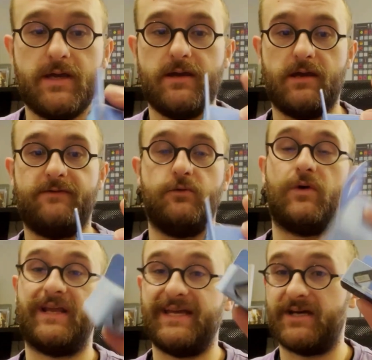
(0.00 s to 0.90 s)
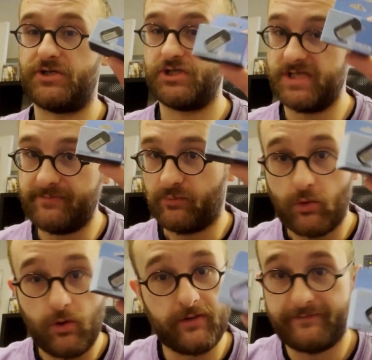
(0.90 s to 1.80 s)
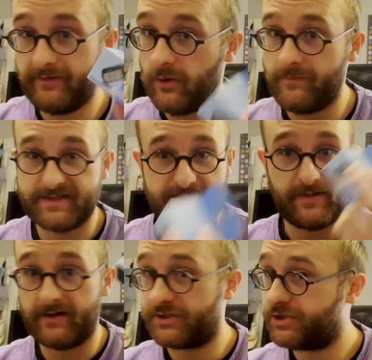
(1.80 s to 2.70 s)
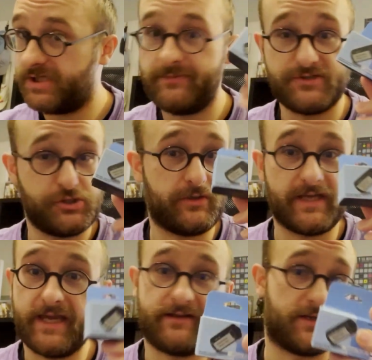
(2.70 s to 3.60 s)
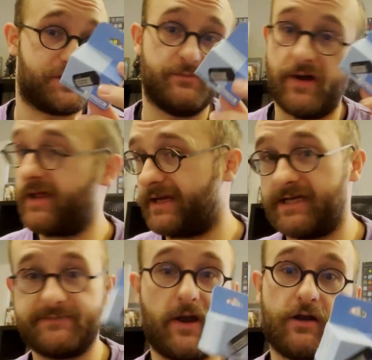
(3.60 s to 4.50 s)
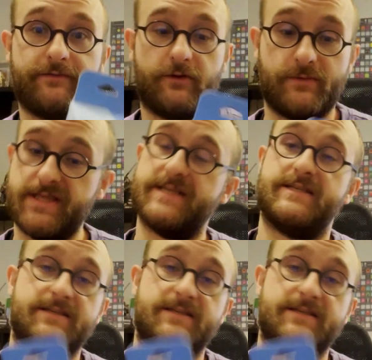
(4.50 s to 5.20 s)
If you want to get a cheap roll of film, this is about as cheap as you can get unless you buy like expired film, and this is